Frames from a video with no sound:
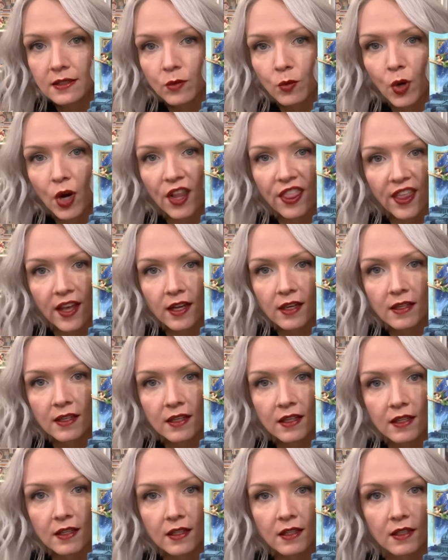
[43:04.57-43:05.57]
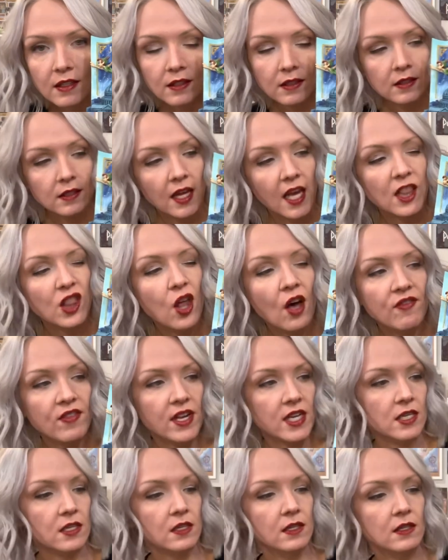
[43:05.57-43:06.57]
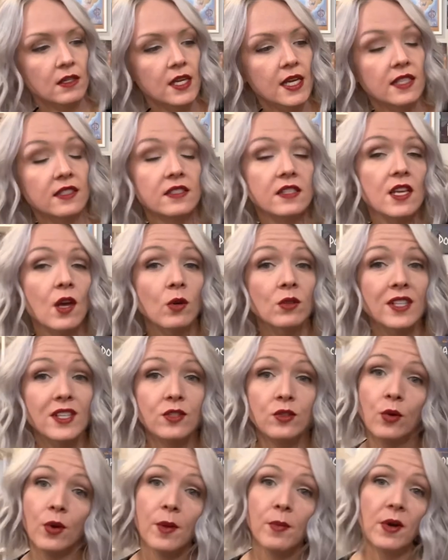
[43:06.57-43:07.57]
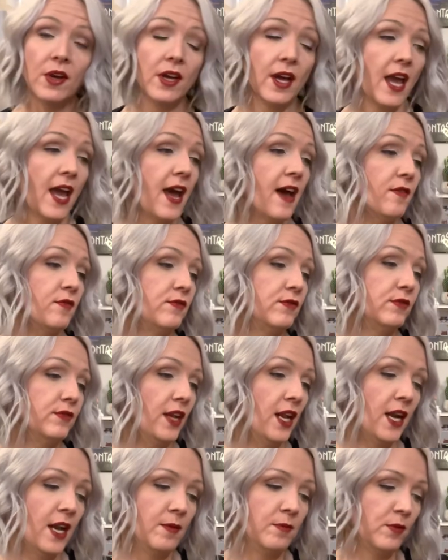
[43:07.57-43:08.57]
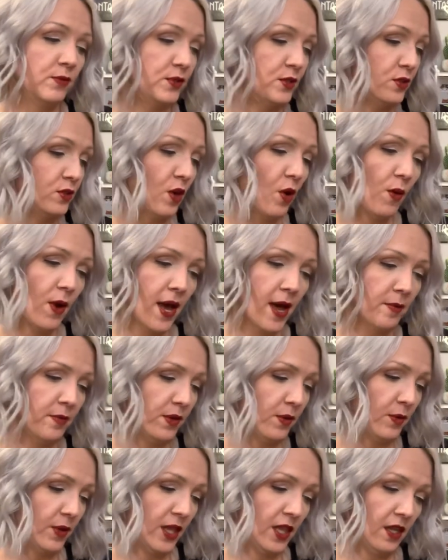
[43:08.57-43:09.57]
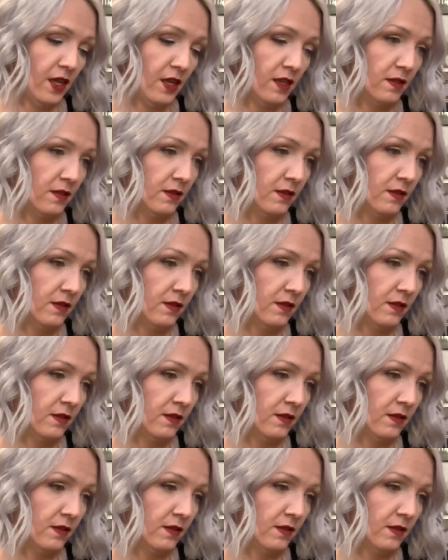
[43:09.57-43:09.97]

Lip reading: Worth it. I love it. It's the only storybook I have and I'm so happy with it.